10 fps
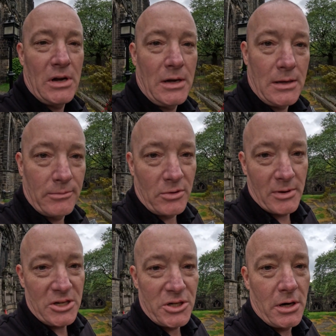any
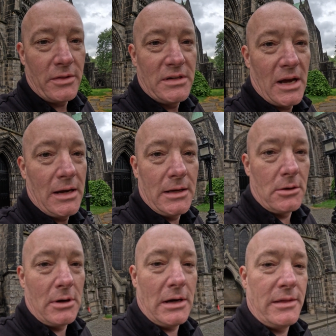information on the dating
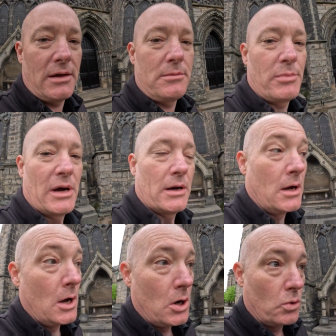or anything, but
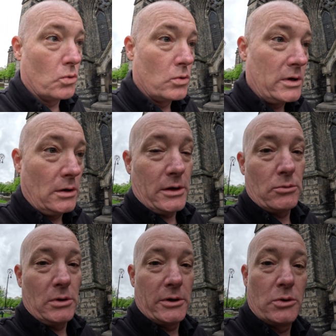really,
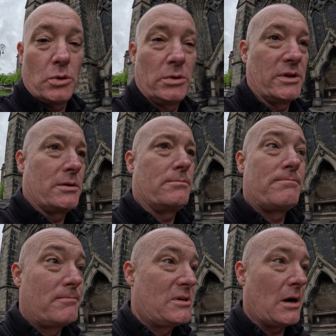really cool to
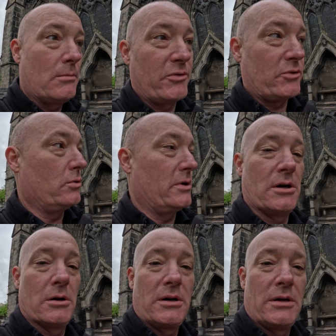come through
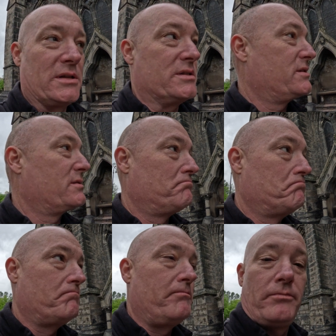here. It's
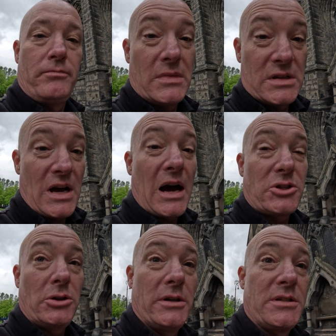
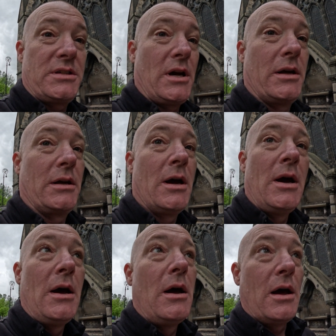actually stunning.
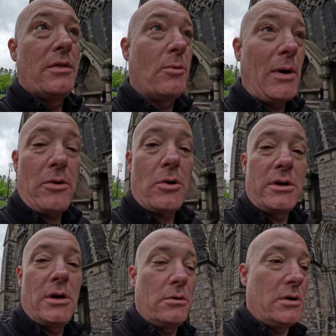And the weather,
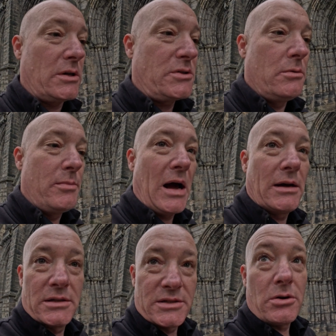you know, not too
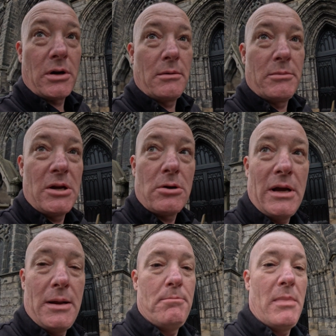bad considering I'm here
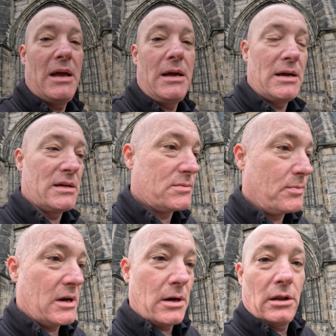in May. It's
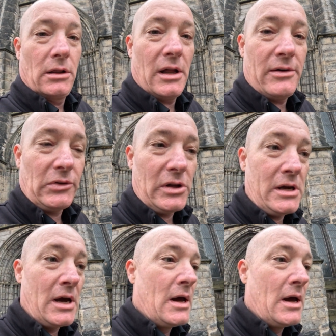been lovely.